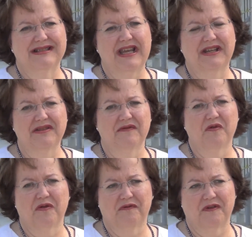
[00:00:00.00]
taken the
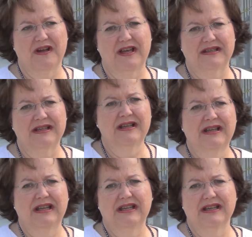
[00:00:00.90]
forefront
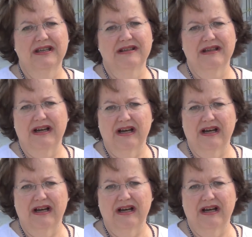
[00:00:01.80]
in,